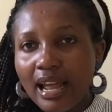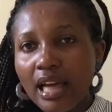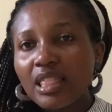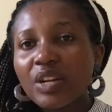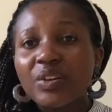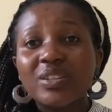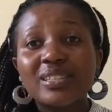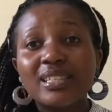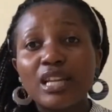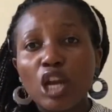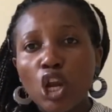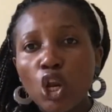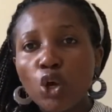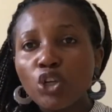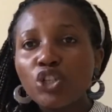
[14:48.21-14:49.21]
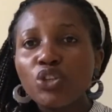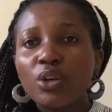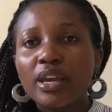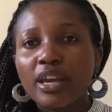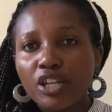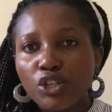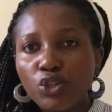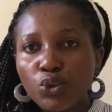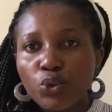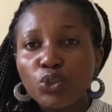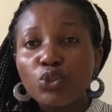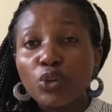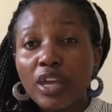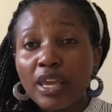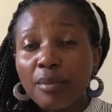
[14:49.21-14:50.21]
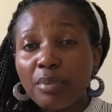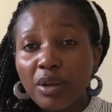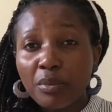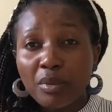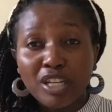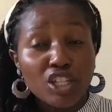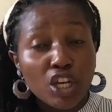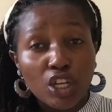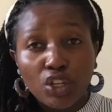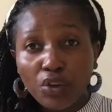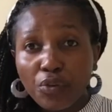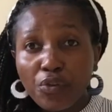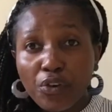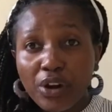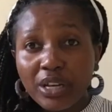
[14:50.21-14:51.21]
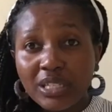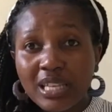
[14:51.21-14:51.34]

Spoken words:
there is a lot you can do to keep and maintain your friends.